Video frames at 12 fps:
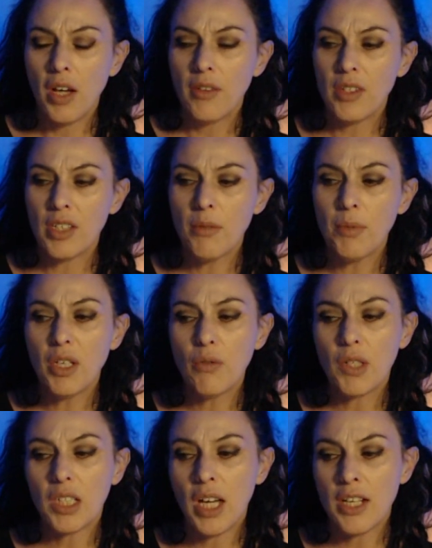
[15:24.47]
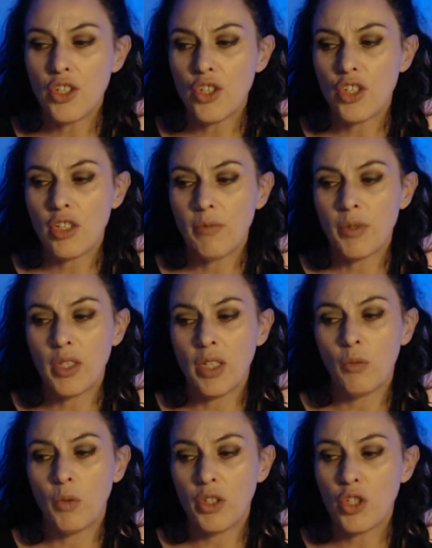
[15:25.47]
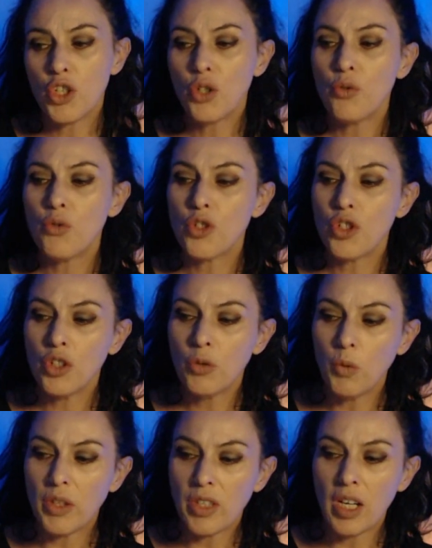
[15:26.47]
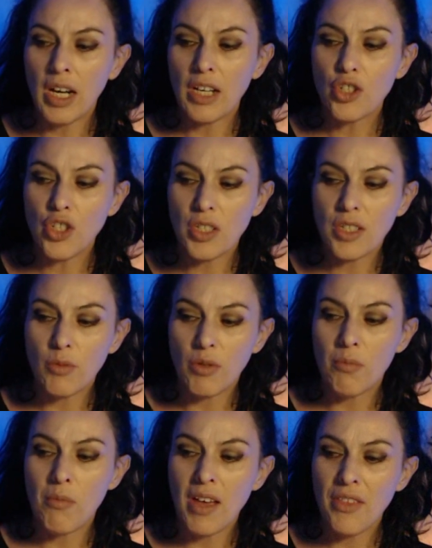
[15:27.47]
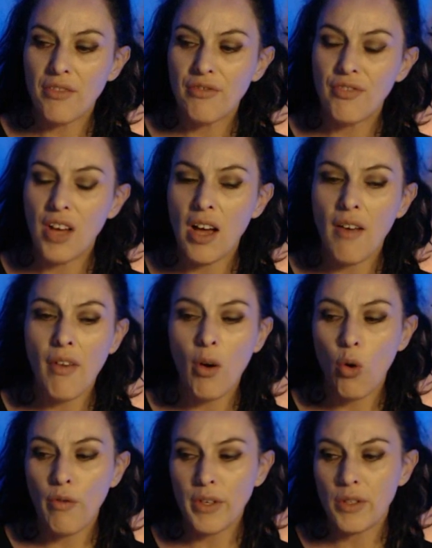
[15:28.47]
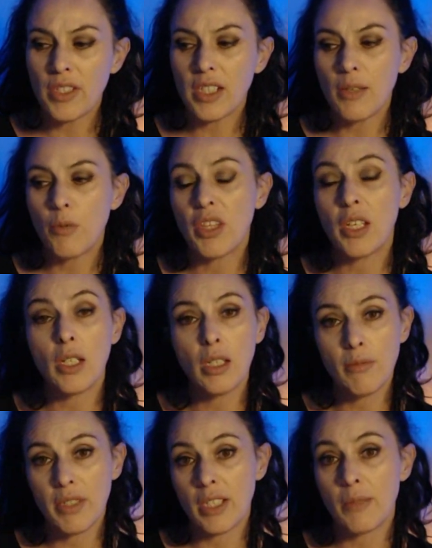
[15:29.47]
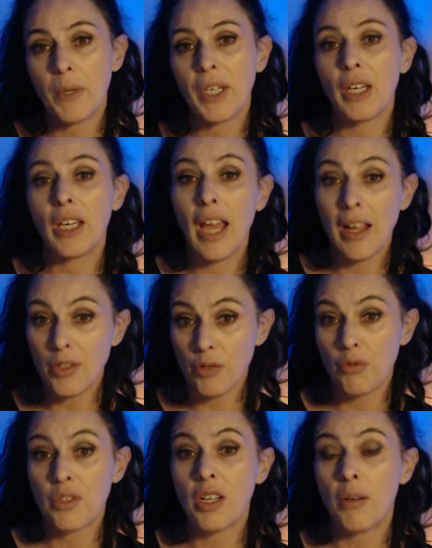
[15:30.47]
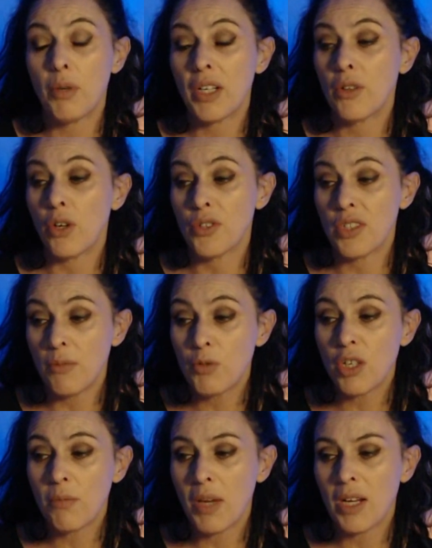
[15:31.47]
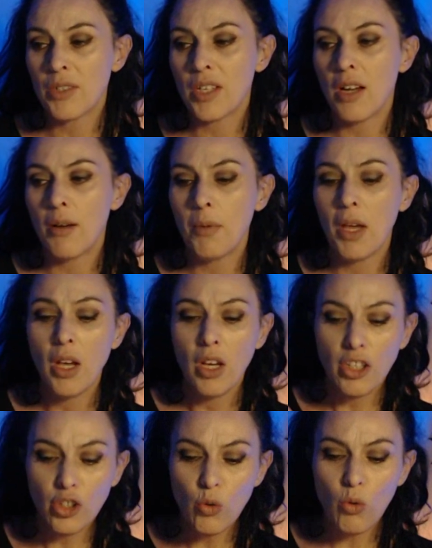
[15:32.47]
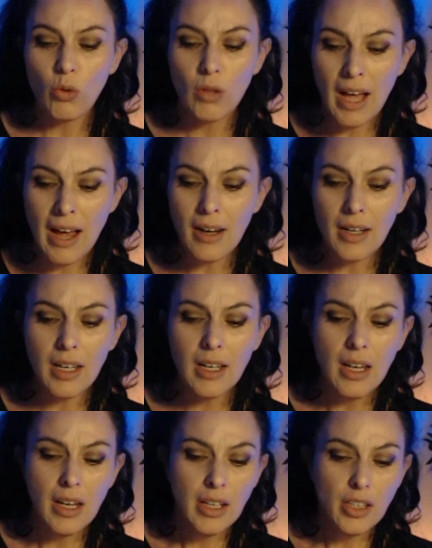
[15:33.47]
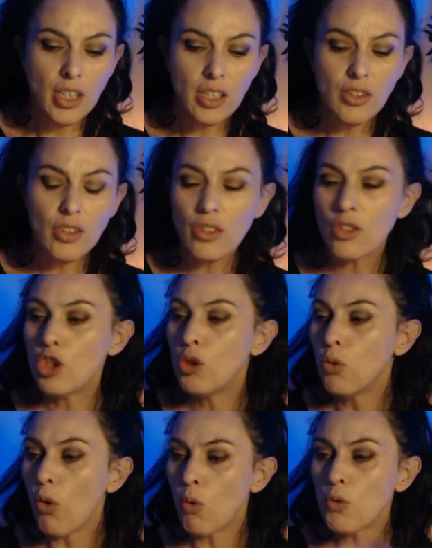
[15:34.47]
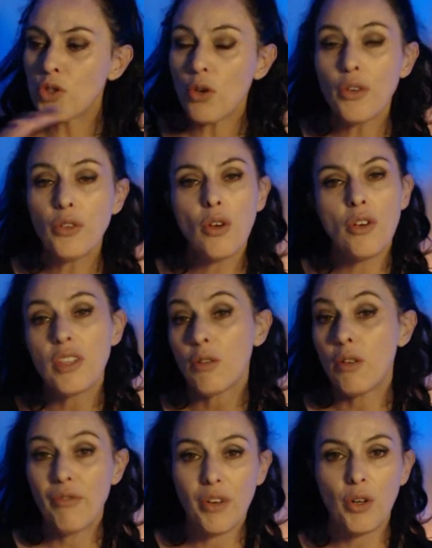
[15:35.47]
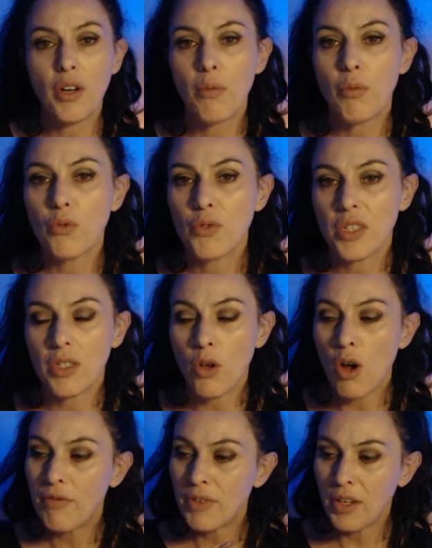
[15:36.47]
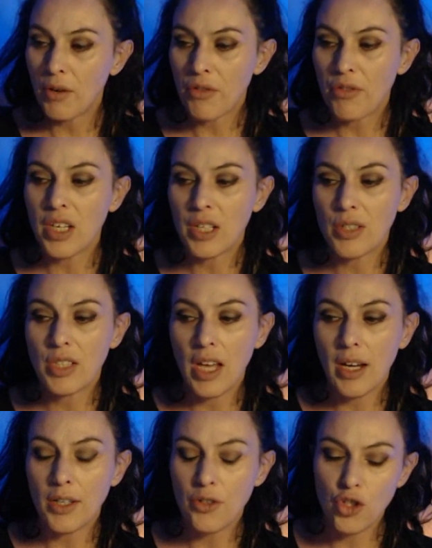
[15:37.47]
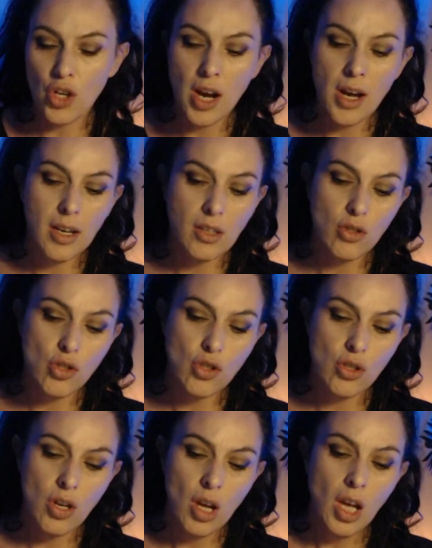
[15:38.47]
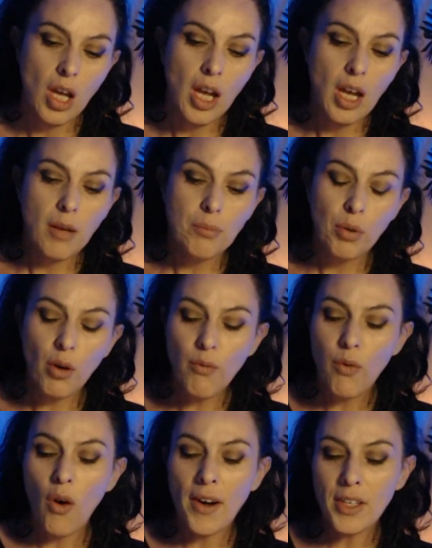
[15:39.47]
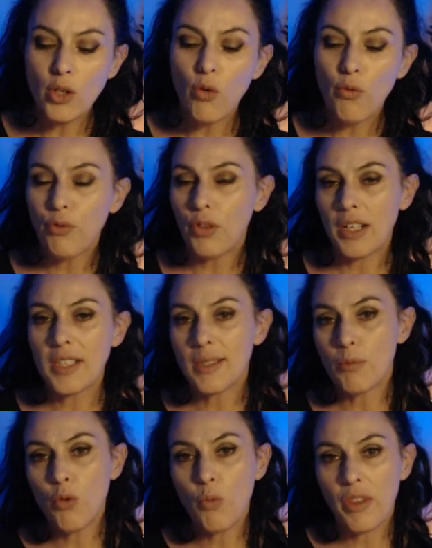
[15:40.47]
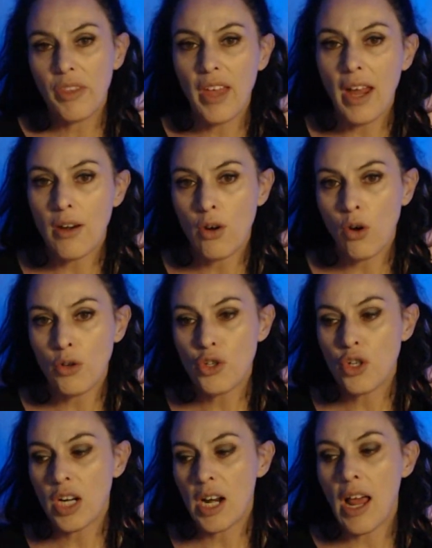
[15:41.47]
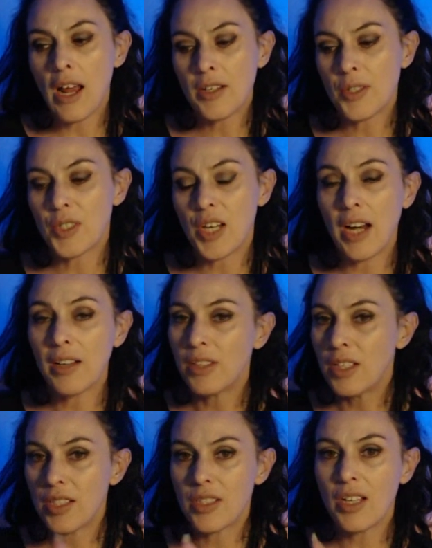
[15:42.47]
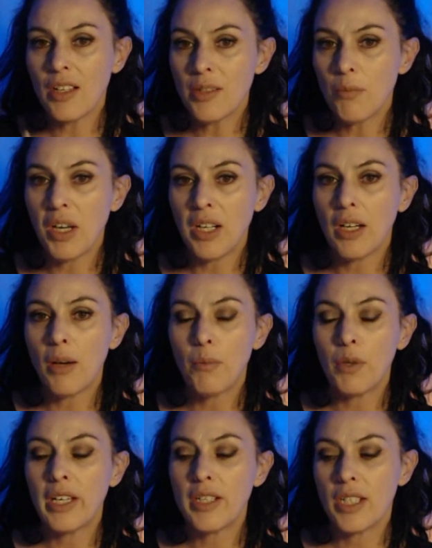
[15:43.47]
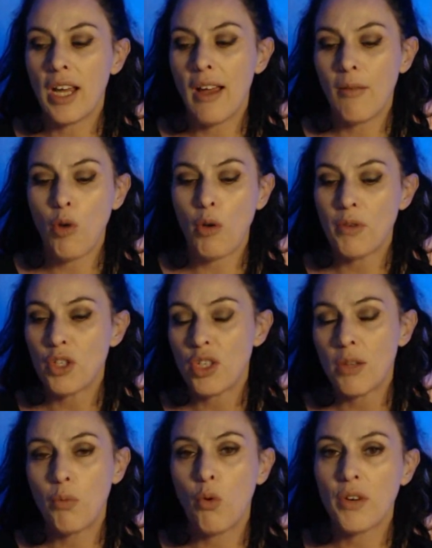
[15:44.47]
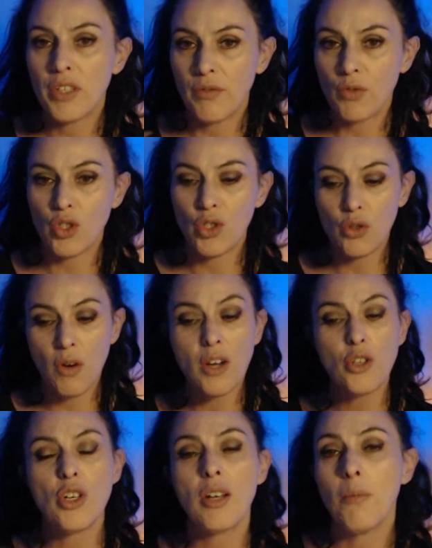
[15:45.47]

This can be your relationships in with children, with connections, with mother, father. Obviously, with the eclipses being in Cancer, it's going to bring those subject matters up. Your luck. You also know there are variables in life and there are things that can change. Providing you're flexible with that notion and understanding, this doesn't mean a complete tower moment to the point of destruction.